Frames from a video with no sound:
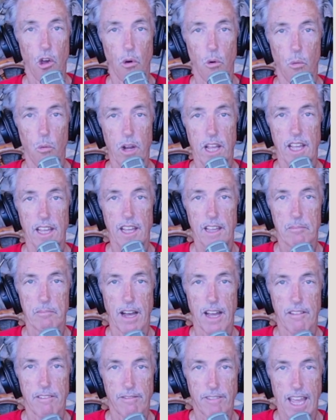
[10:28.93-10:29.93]
we,
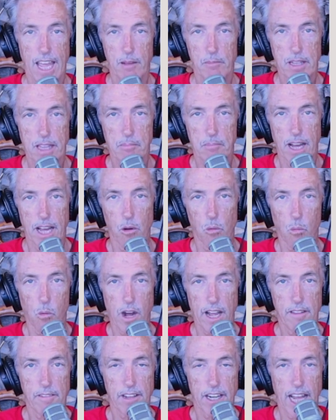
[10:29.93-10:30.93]
my family, my
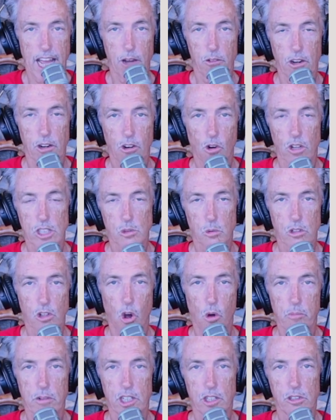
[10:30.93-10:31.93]
wife and I, we're, of course, we're
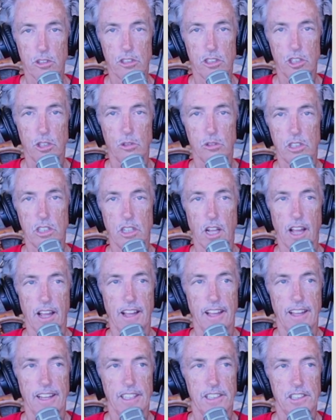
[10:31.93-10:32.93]
open to, to
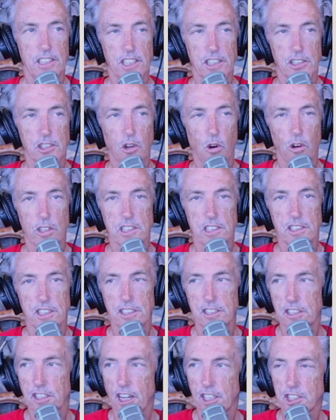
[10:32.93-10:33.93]
discourse and
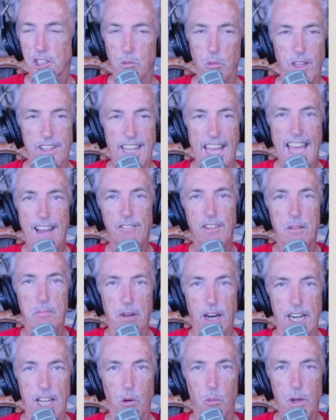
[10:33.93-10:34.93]
discussion with
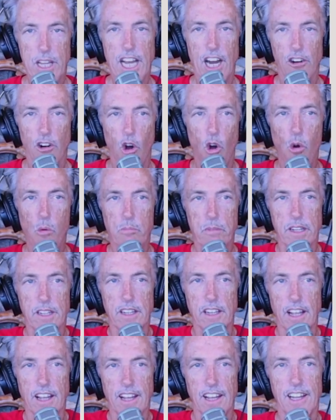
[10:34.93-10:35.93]
everybody. We are
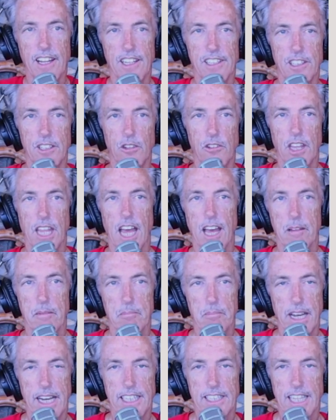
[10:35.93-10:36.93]
open to that.
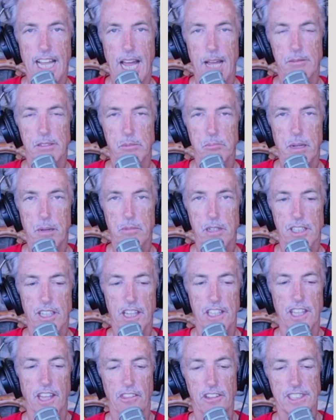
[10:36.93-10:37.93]
Many times people
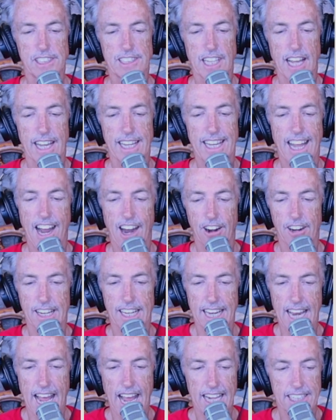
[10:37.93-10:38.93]
on the other side are
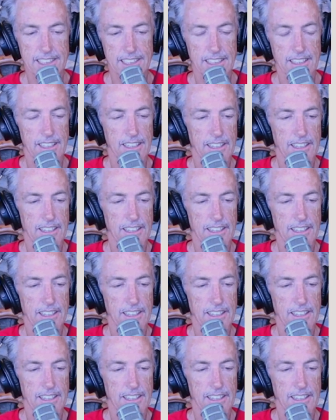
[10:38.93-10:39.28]
not,